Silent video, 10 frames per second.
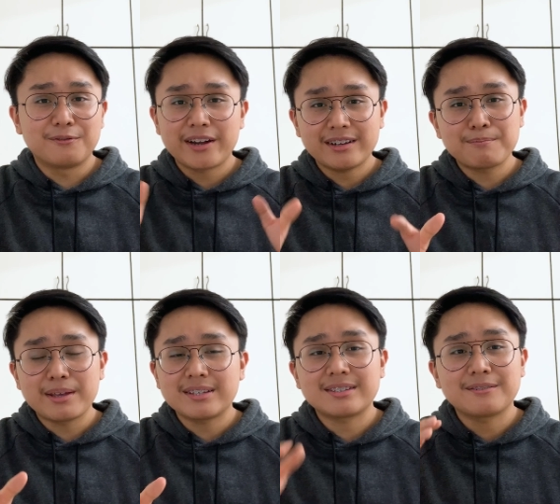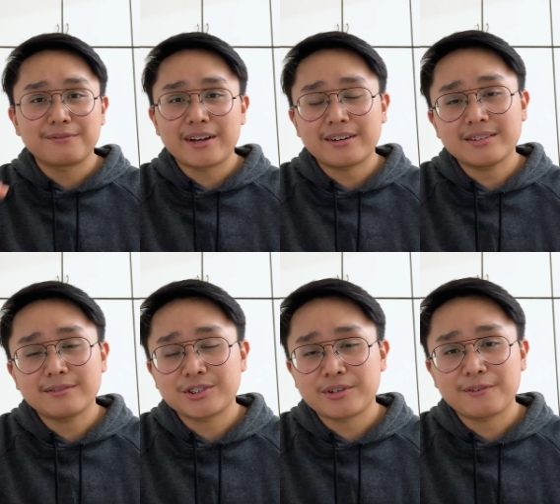very basic, very
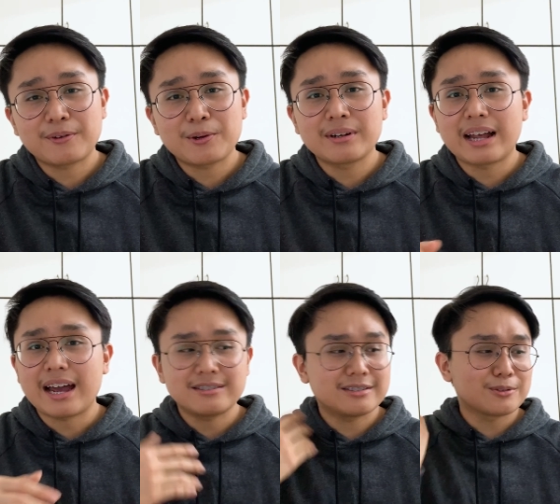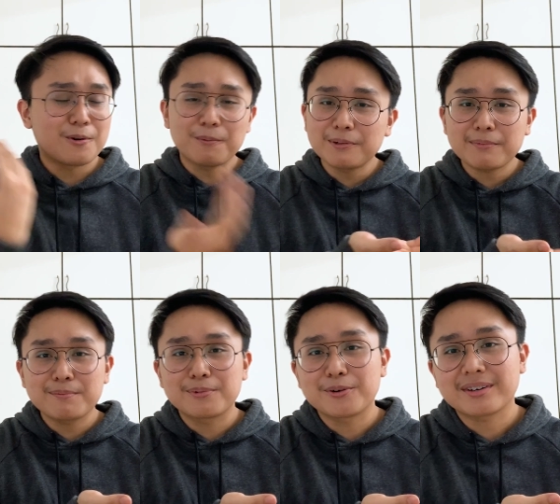straightforward. I just open my
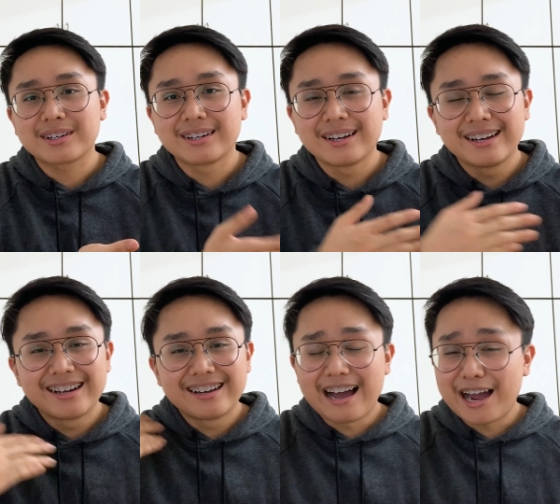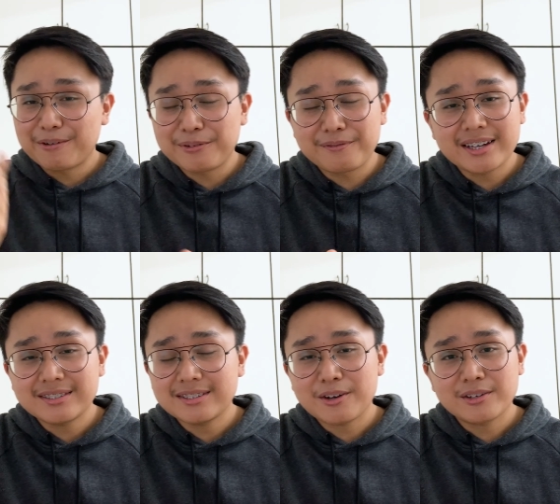book, I
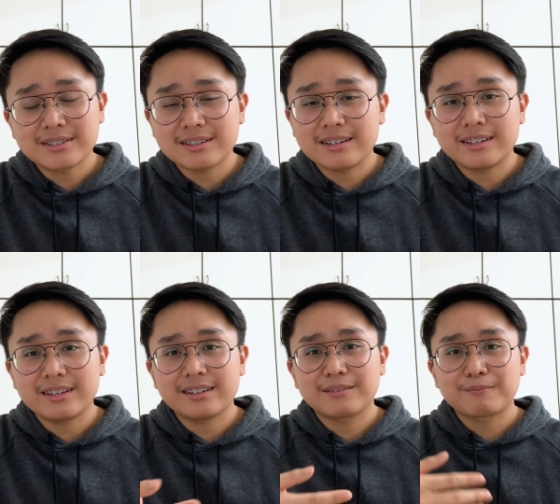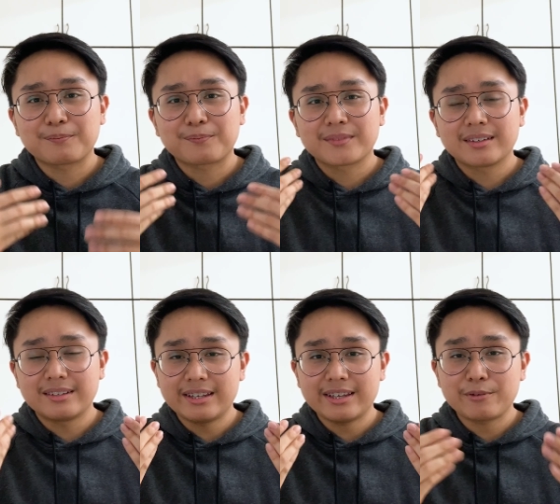revise it constantly.
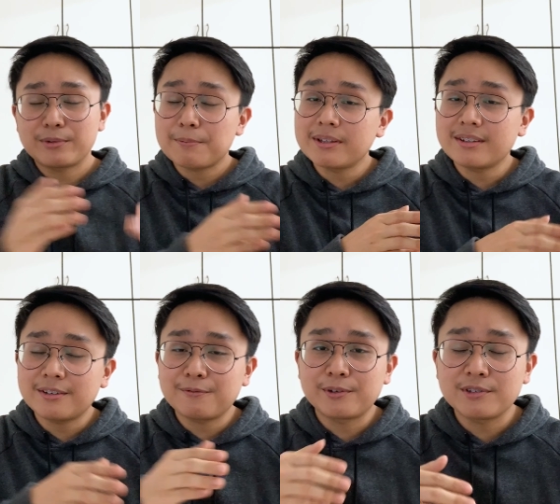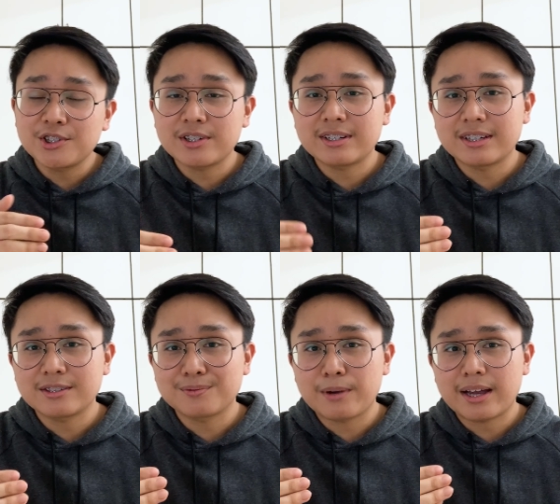The repetitive revision
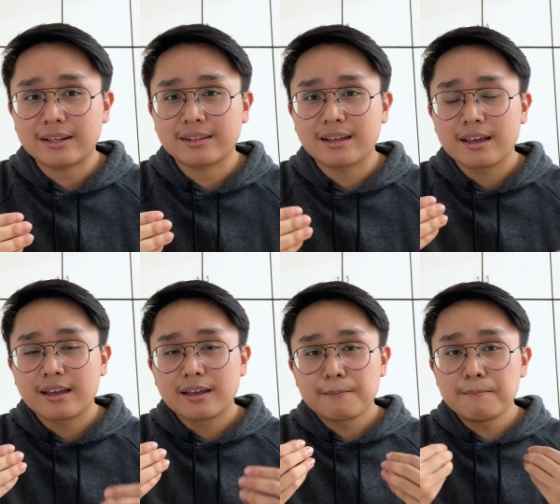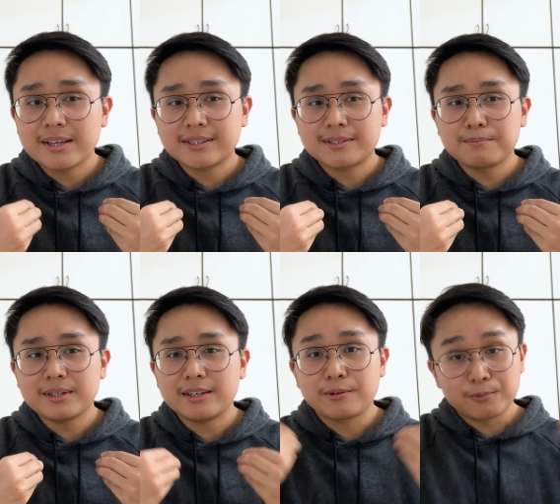is what makes
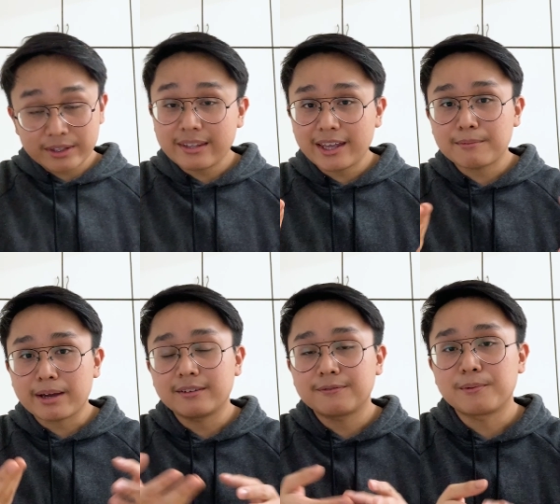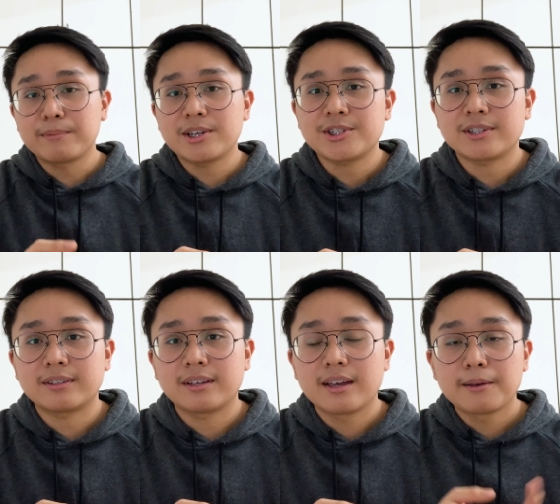me retain my
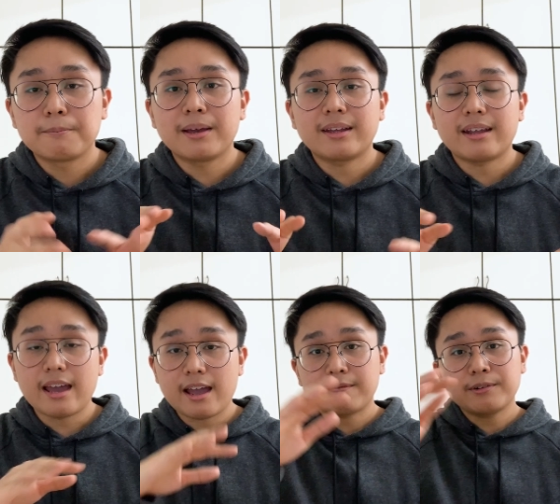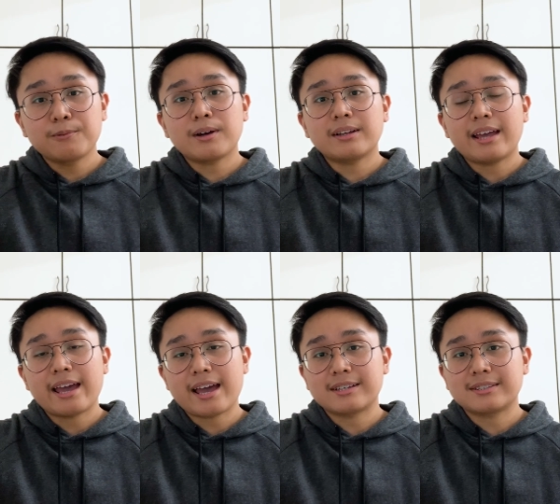information. But everyone
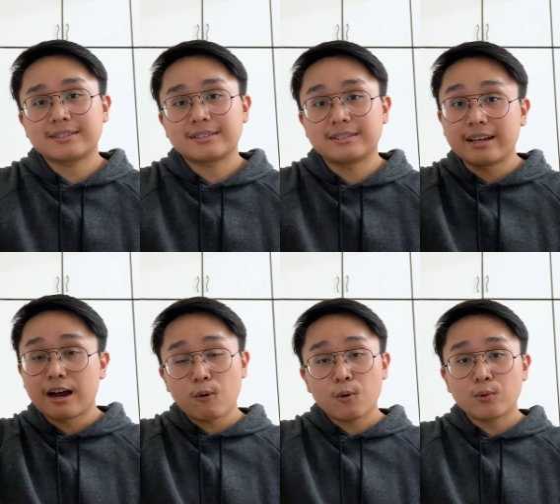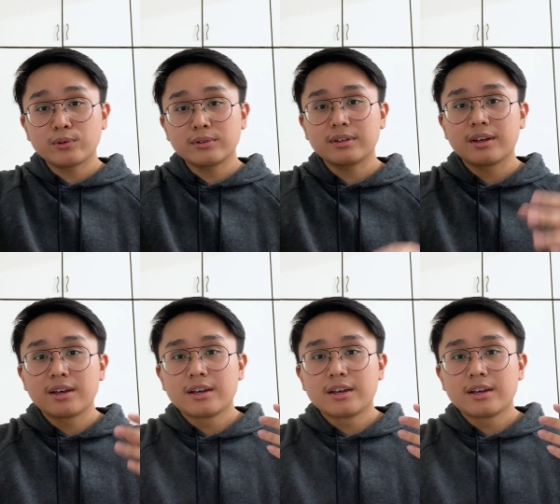has their own